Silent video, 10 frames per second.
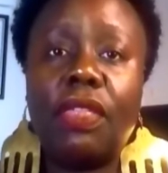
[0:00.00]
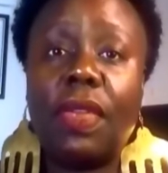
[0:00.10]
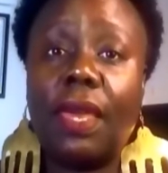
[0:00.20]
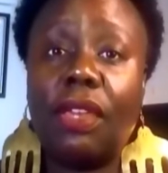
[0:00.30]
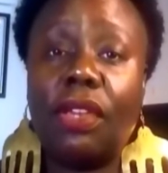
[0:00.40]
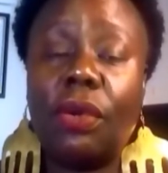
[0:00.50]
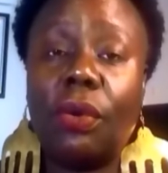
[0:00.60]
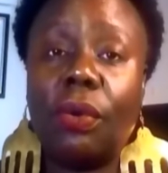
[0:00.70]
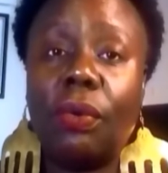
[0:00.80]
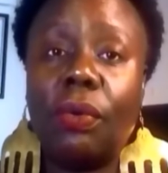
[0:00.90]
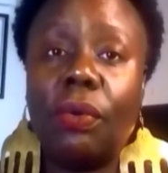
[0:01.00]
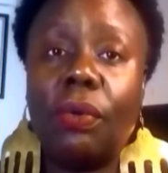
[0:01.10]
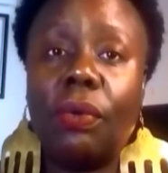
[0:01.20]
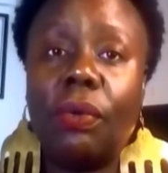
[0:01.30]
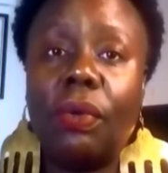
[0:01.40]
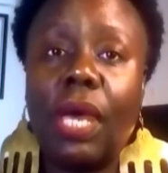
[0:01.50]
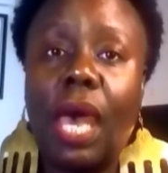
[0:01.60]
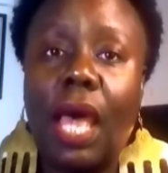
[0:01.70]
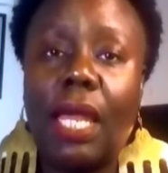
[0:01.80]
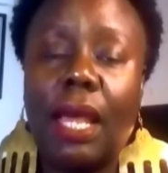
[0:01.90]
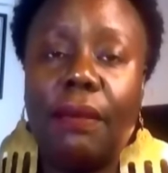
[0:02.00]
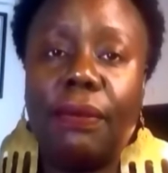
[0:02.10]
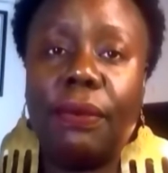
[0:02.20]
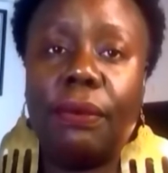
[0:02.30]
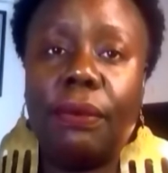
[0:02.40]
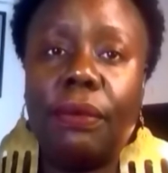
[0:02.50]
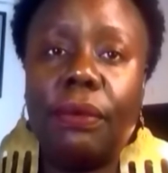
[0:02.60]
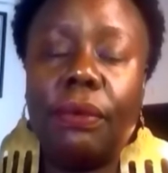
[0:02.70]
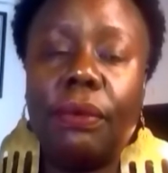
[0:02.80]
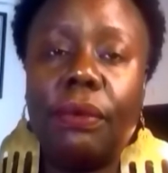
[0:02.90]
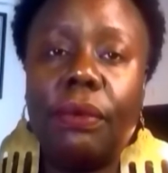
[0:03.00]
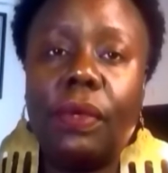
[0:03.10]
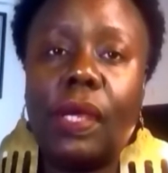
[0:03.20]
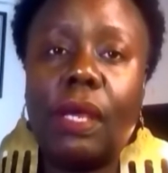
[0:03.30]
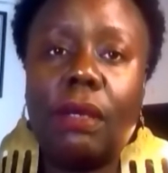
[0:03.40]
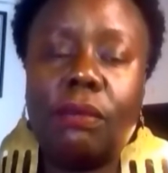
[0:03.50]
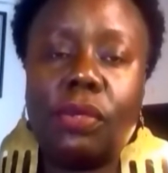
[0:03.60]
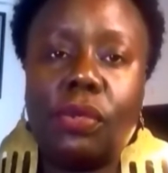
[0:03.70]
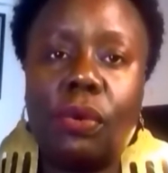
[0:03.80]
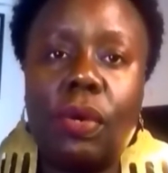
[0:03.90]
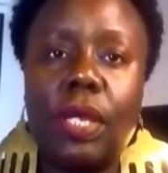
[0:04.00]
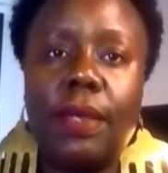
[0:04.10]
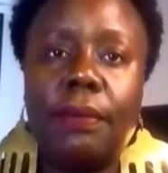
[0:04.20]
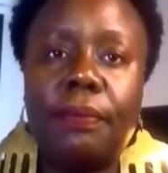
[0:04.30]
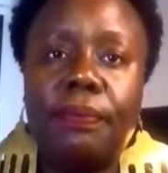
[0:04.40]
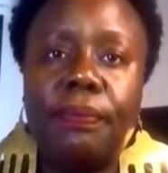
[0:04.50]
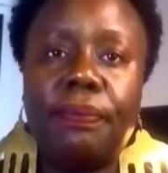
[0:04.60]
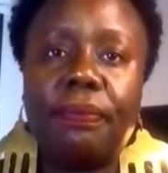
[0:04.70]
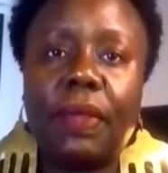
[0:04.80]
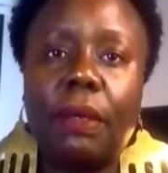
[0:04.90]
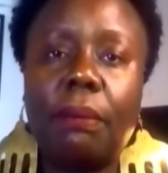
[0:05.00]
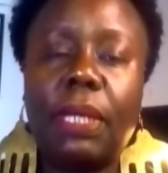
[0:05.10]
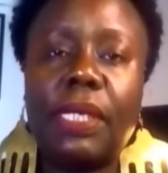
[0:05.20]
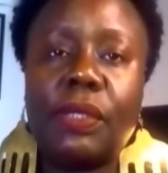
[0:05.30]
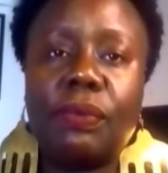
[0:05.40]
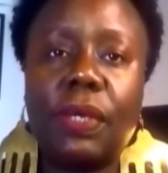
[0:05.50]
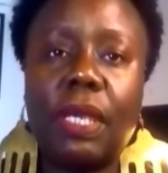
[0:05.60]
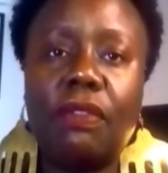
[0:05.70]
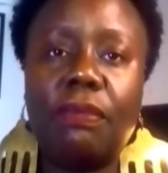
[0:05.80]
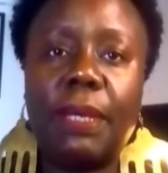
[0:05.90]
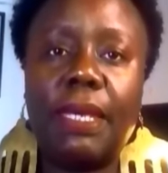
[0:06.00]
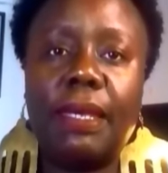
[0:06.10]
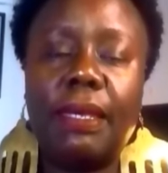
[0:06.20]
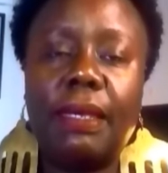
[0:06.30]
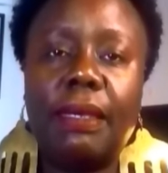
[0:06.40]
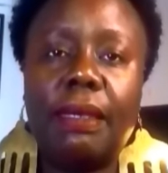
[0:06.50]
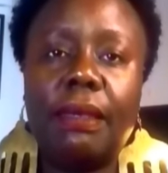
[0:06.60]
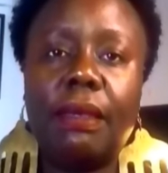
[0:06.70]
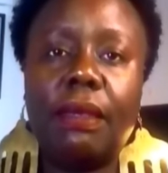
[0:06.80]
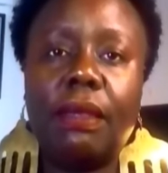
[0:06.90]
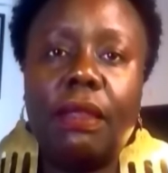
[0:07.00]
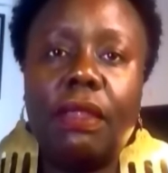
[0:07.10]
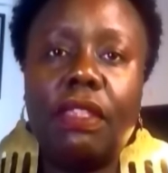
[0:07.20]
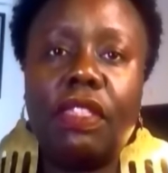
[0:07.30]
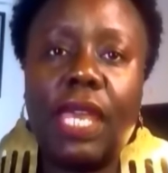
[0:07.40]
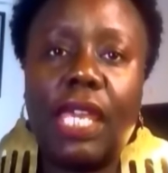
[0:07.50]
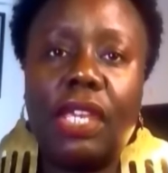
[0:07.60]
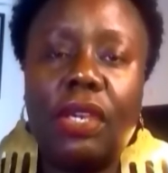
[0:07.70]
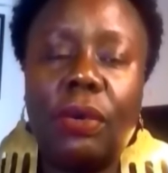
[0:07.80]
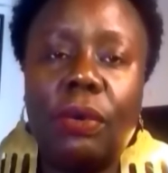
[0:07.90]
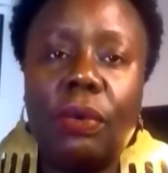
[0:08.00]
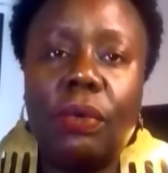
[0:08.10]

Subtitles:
Thank you. I love you. I'm sorry. Please forgive me. Thank you.